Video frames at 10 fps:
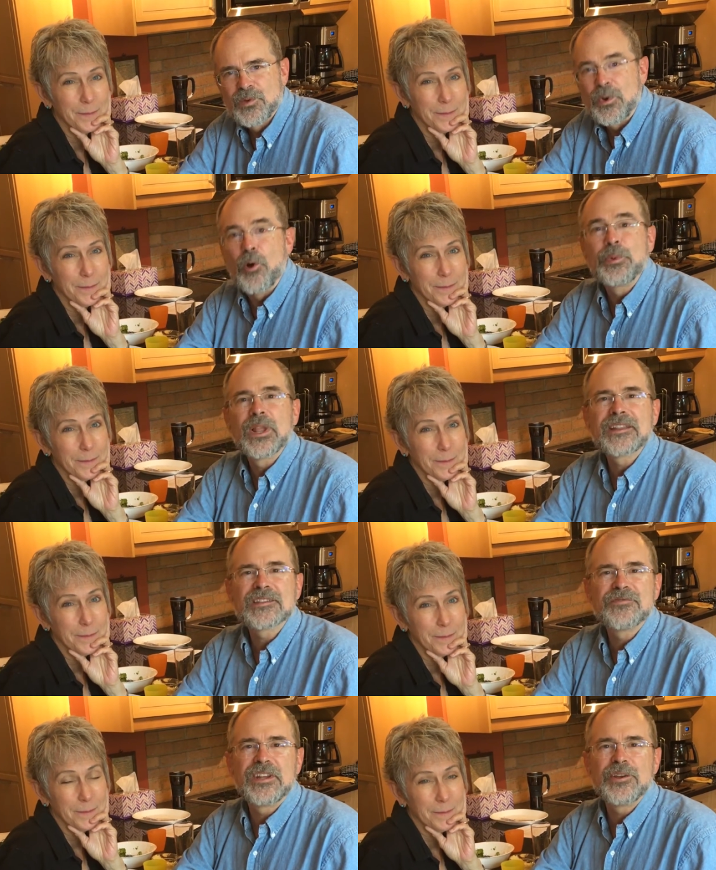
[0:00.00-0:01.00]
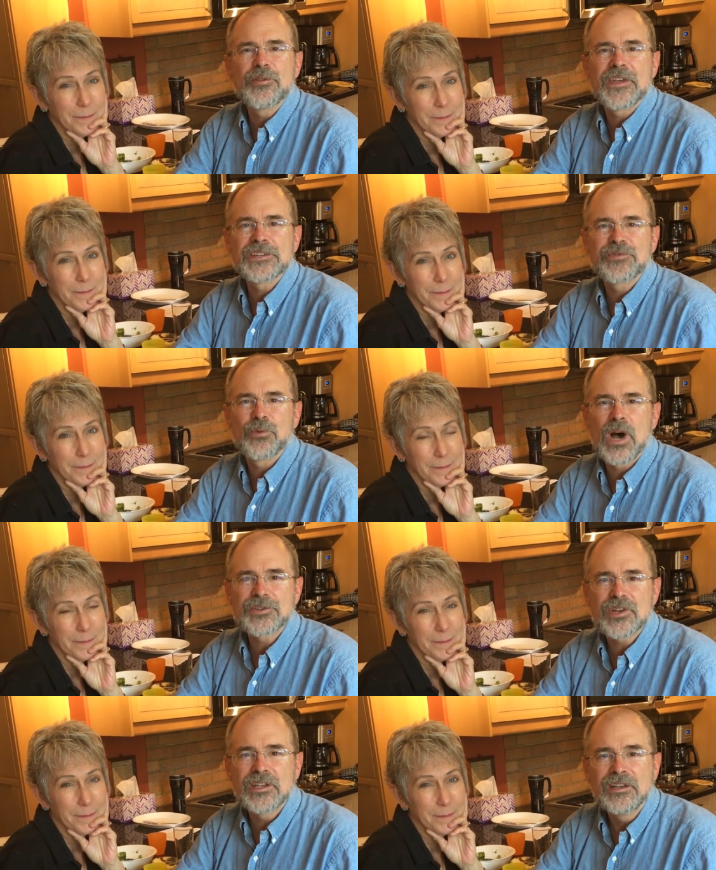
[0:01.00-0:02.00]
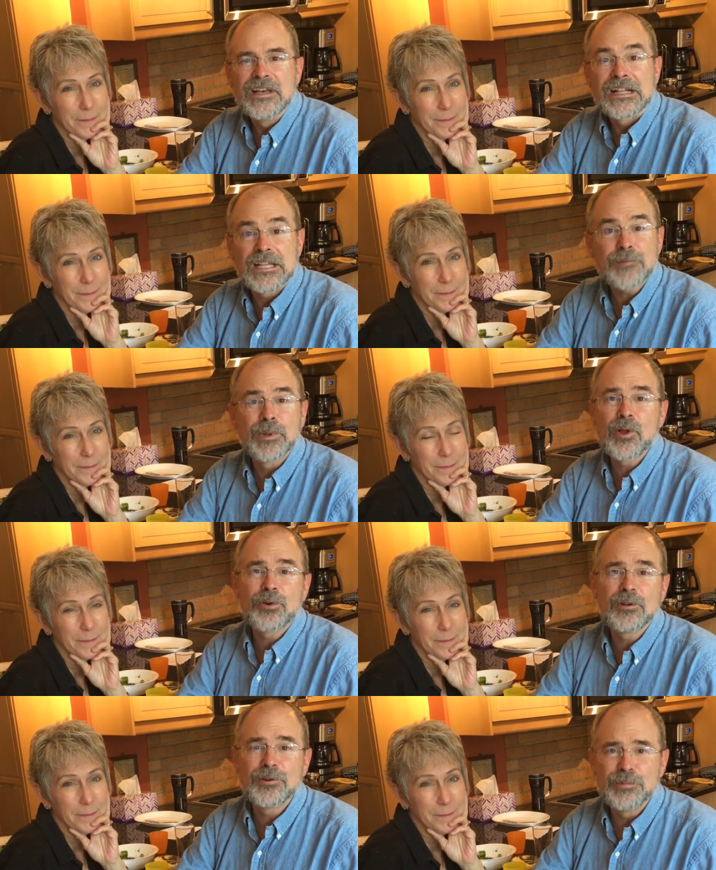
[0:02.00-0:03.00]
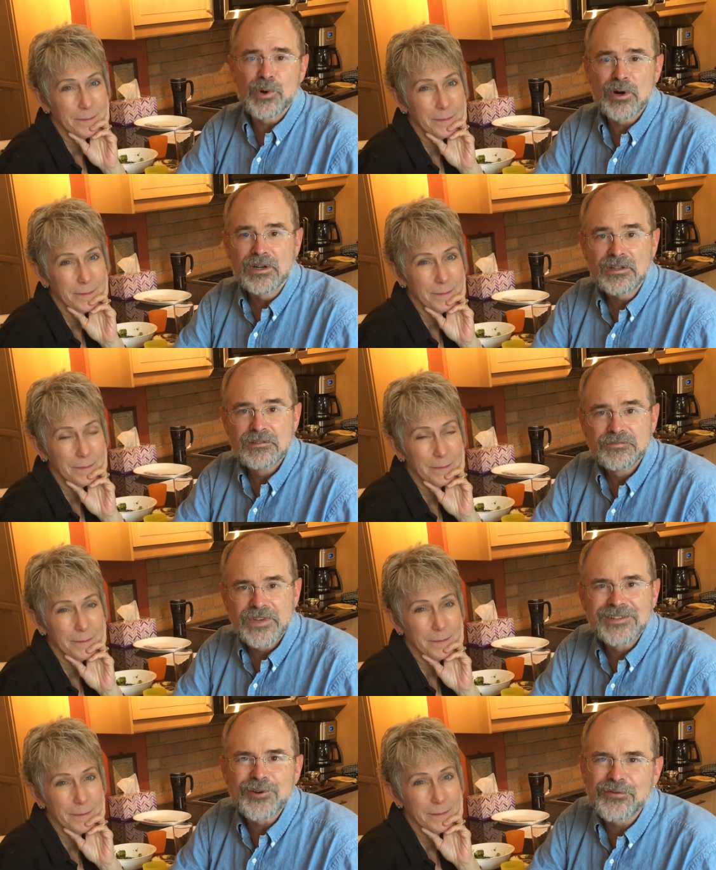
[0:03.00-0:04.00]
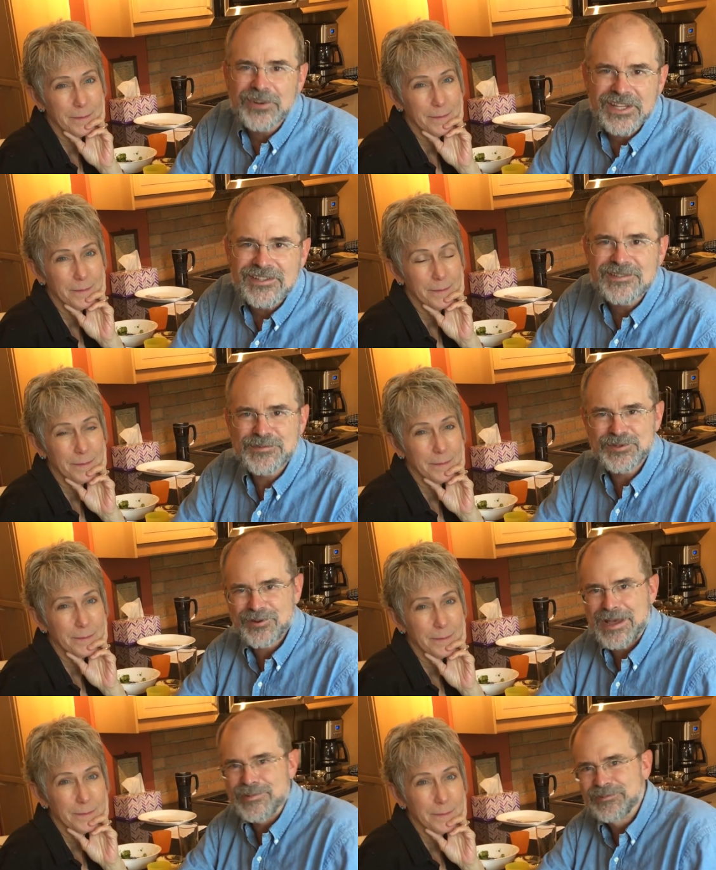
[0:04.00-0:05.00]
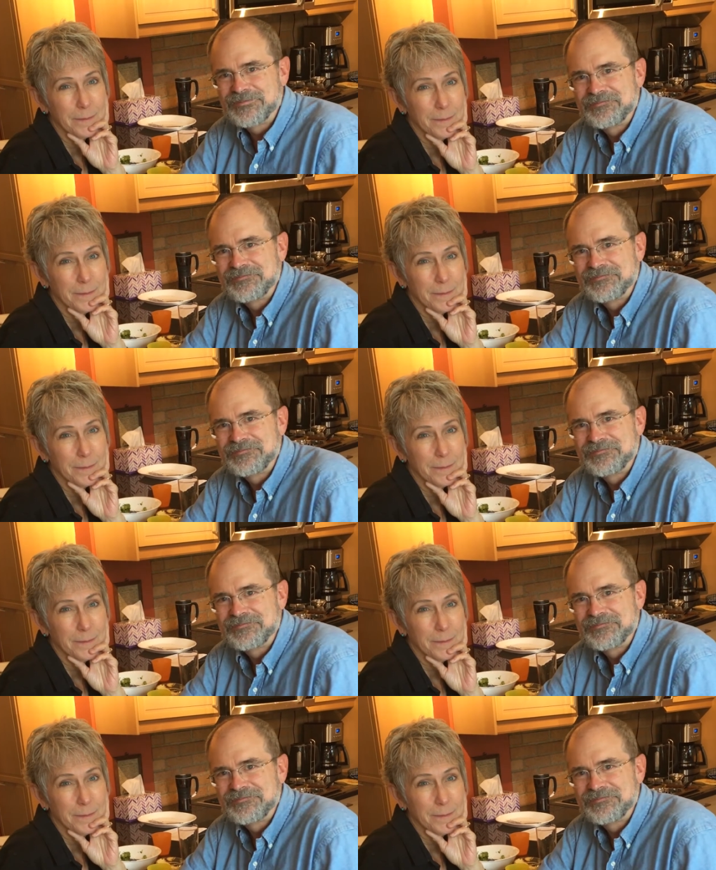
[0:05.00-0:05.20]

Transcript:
Speaker 1: We hope you like this video. Thanks for watching. Click below to learn more and don't forget to subscribe.